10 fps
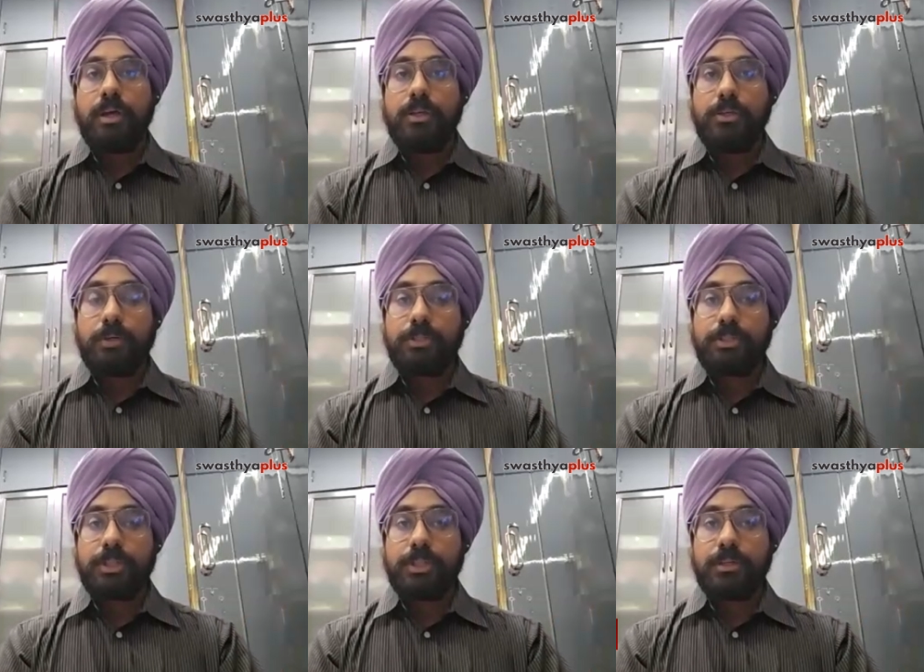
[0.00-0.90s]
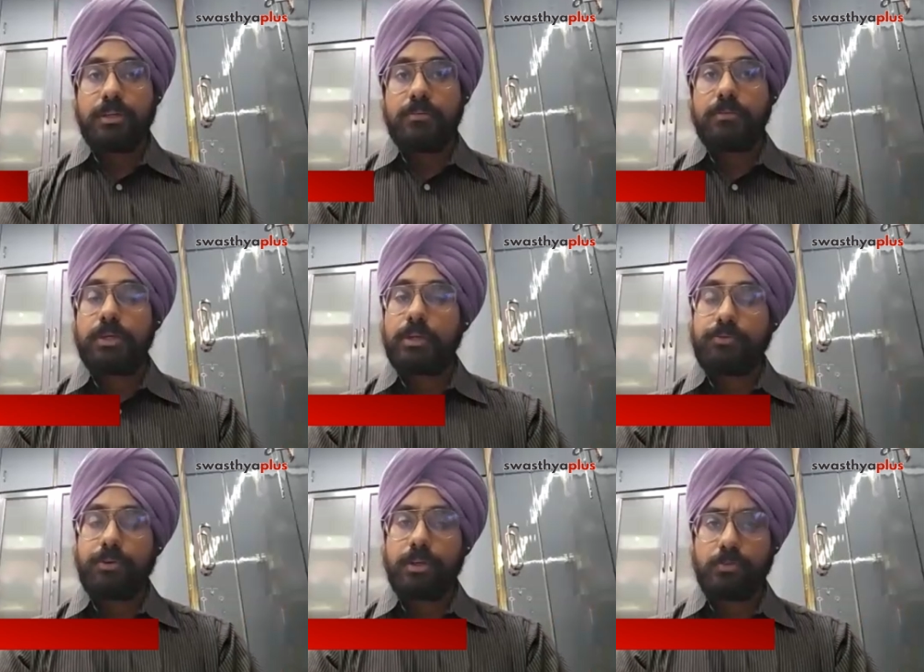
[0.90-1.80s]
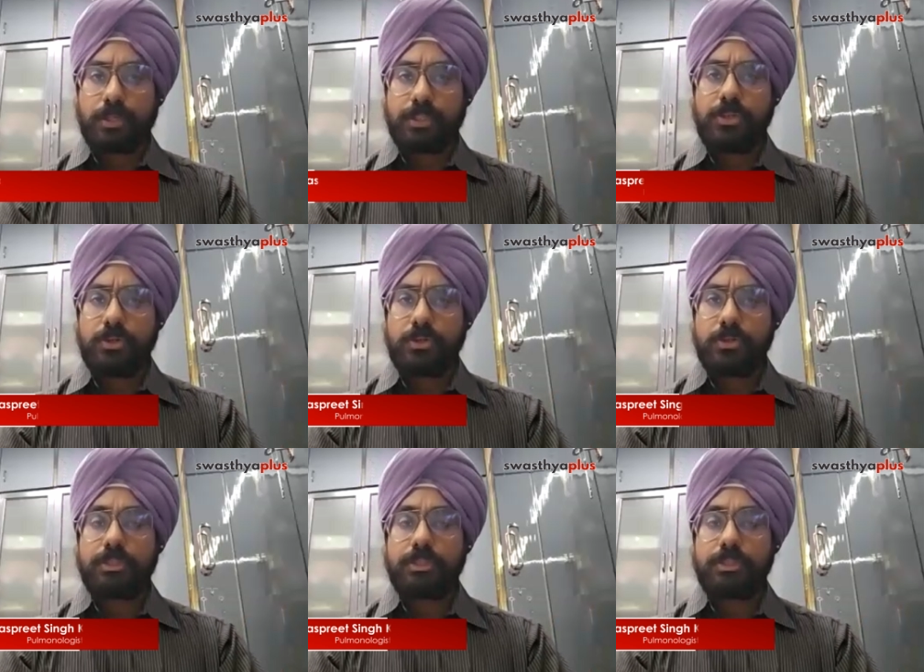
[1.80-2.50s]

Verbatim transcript: U S G, uh, you can go for a U S G also,